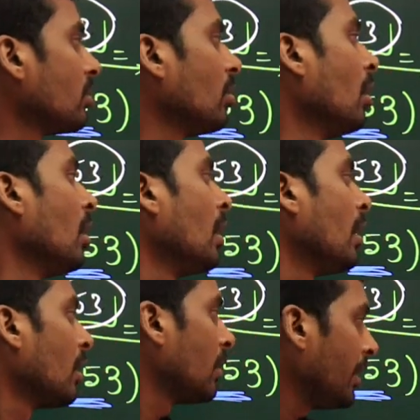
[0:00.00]
So
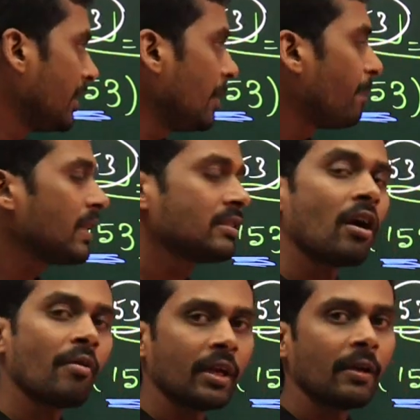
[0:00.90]
it depends
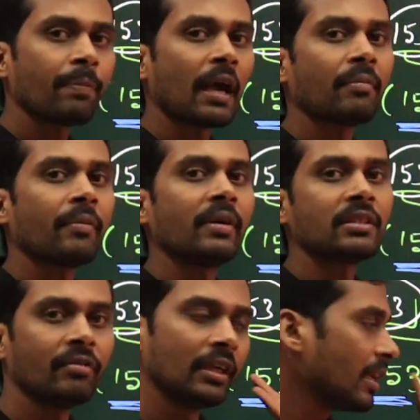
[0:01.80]
how many prime numbers you will